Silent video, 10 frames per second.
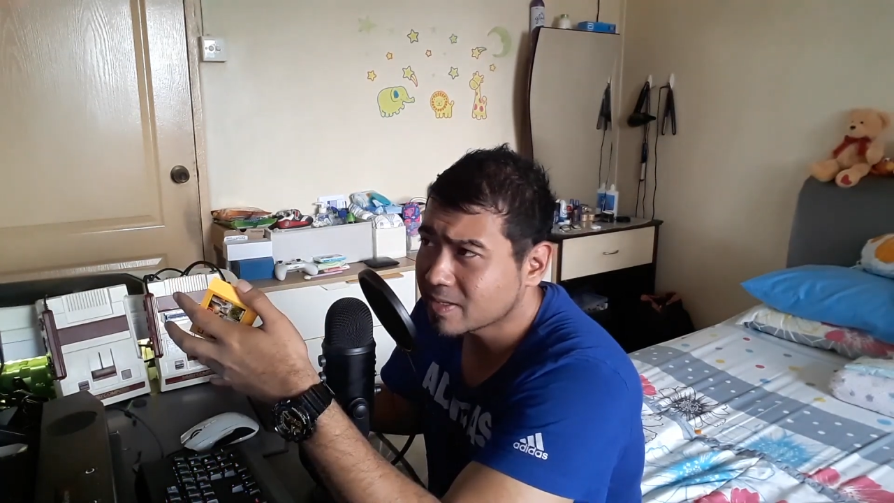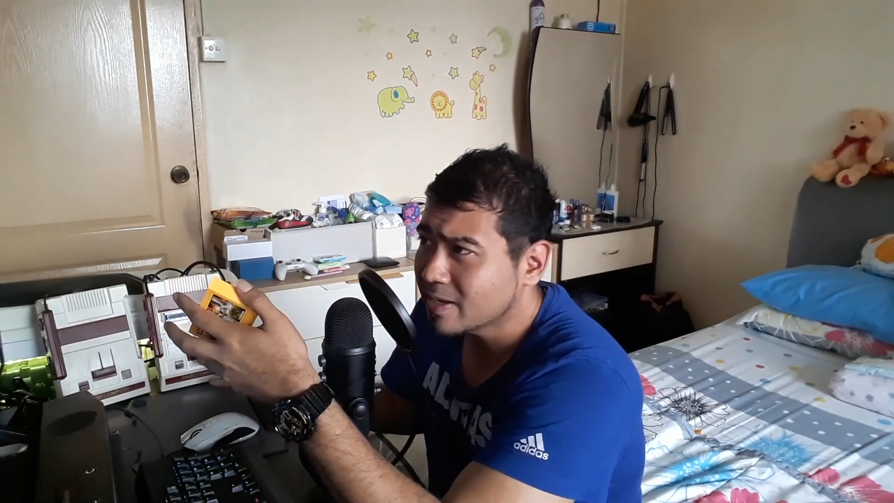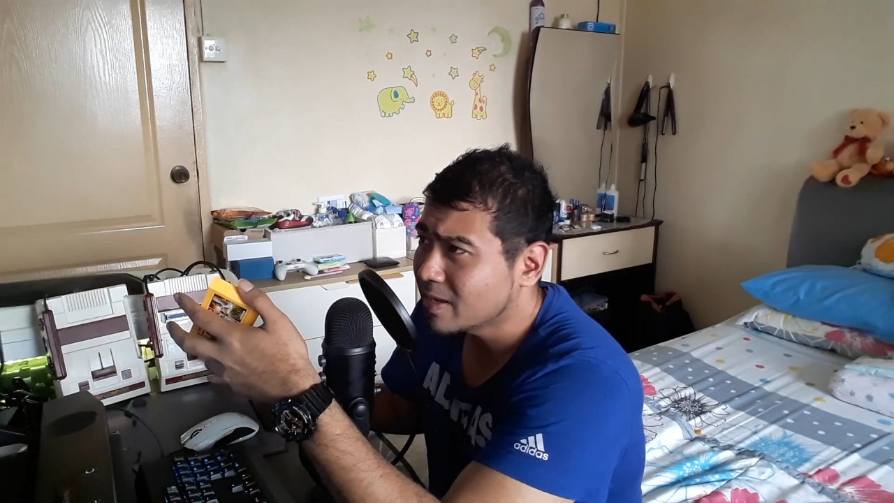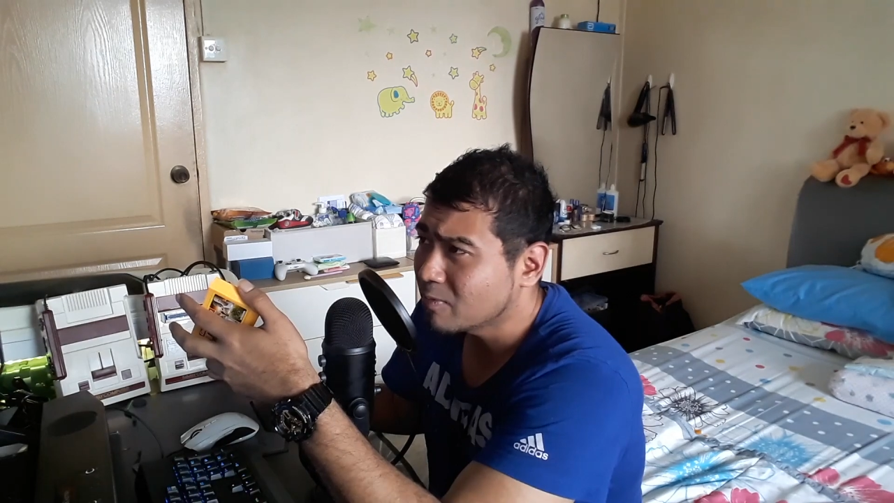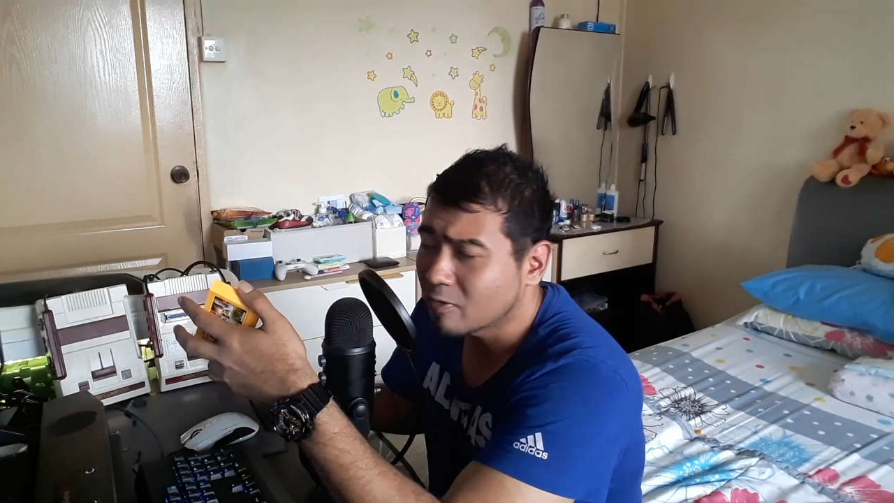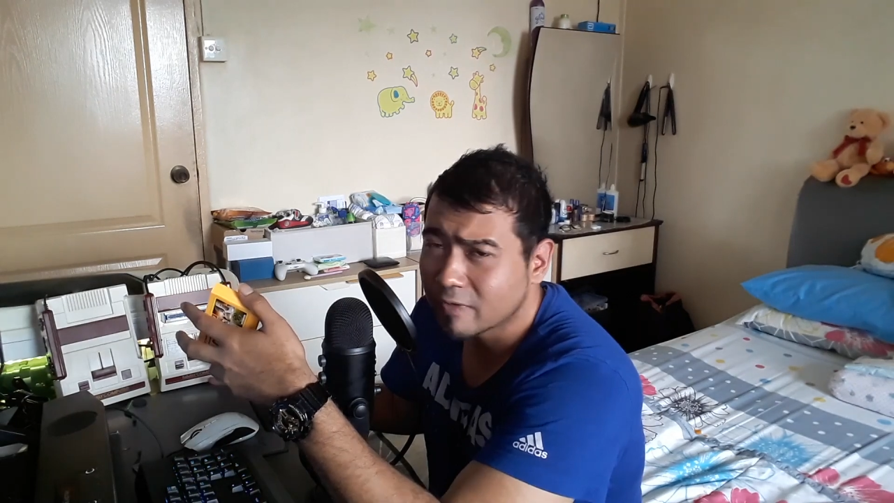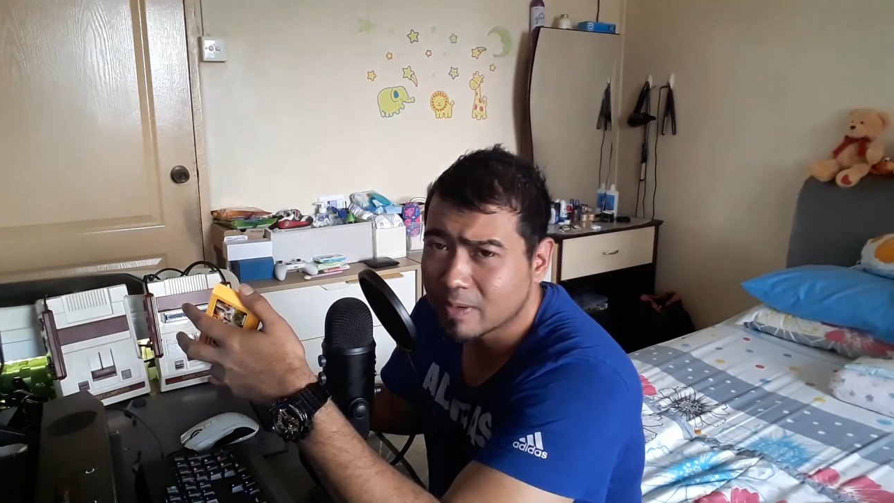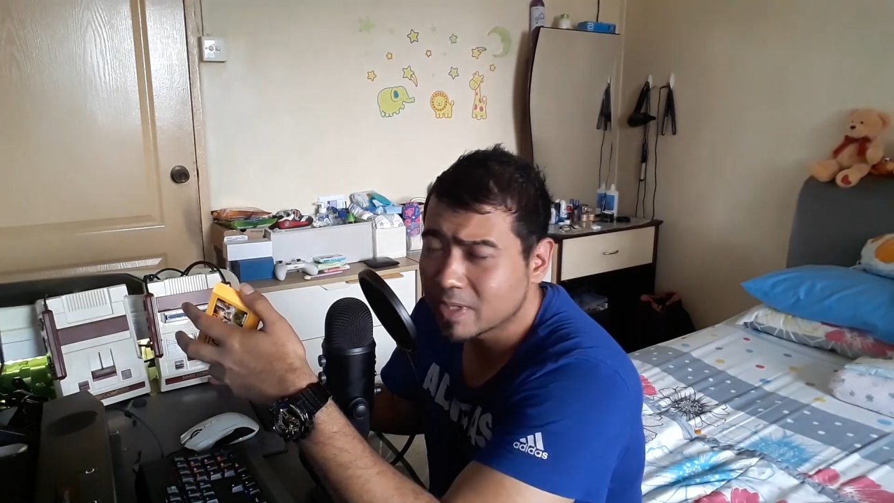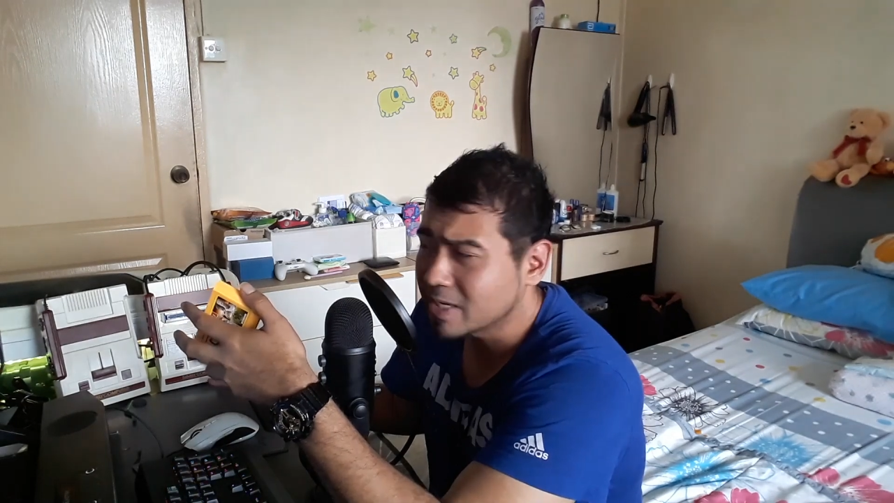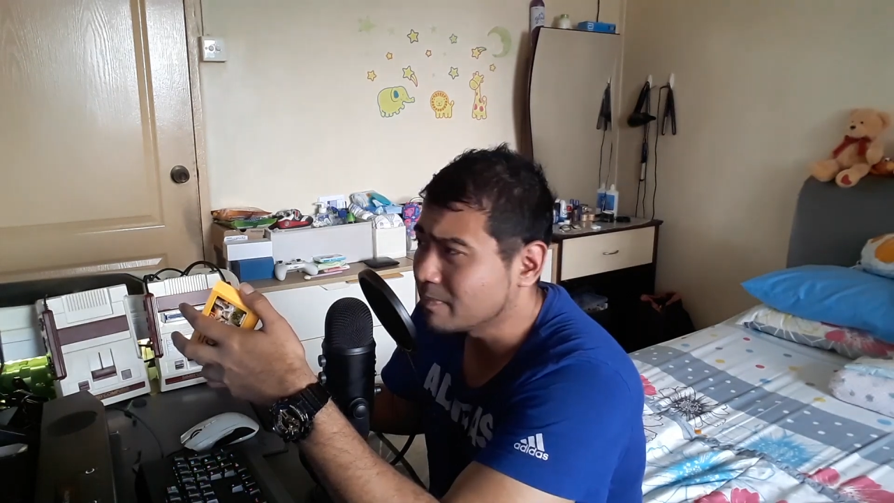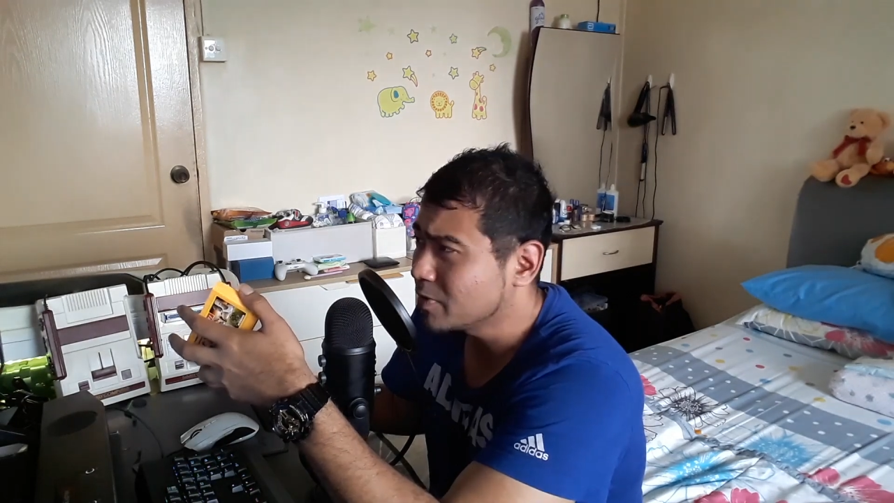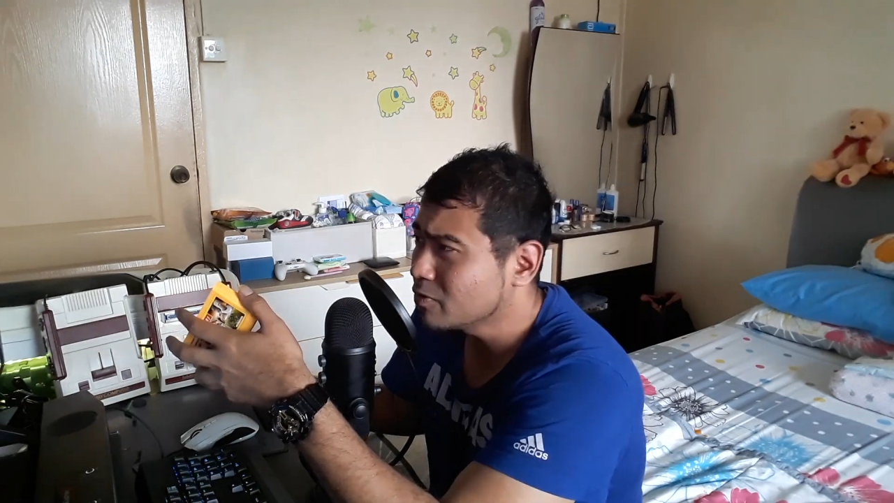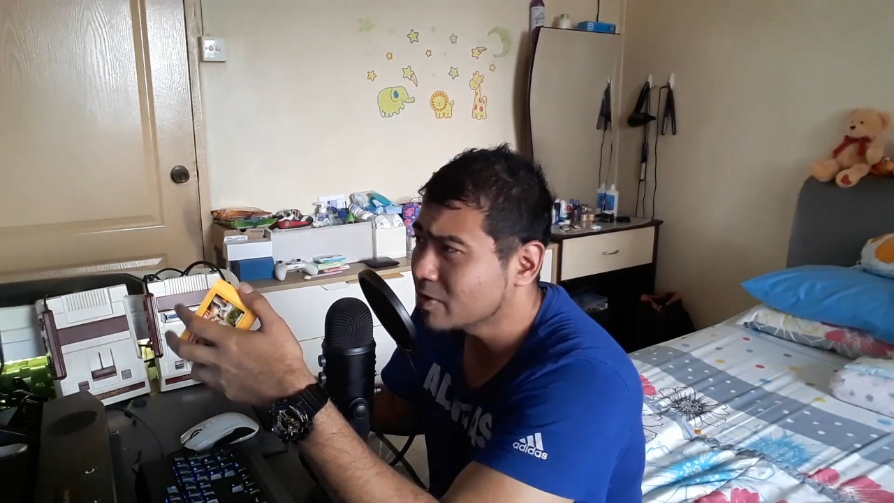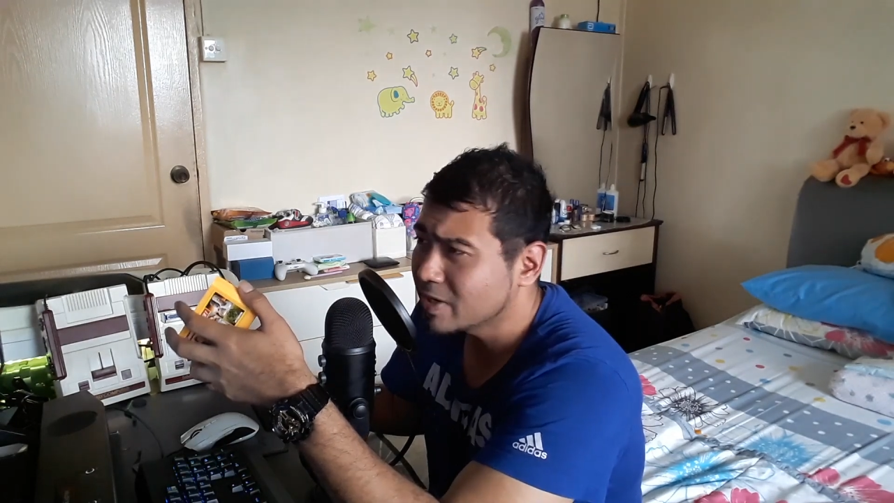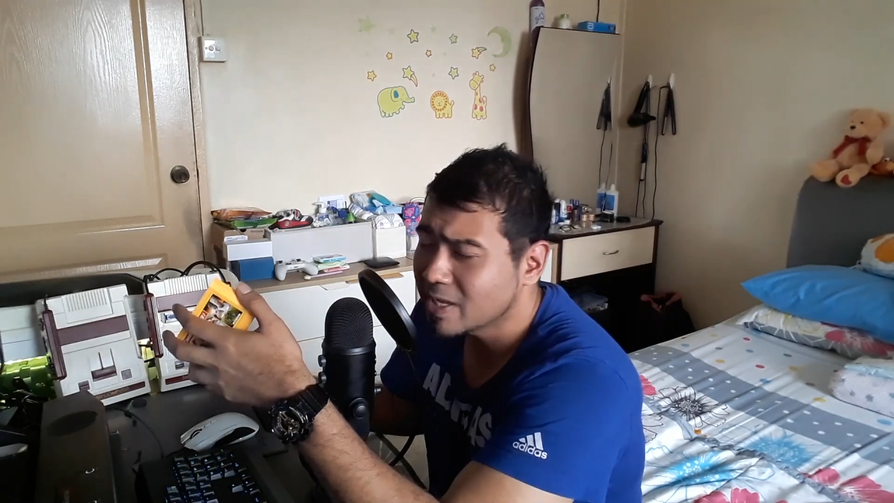time of family computer,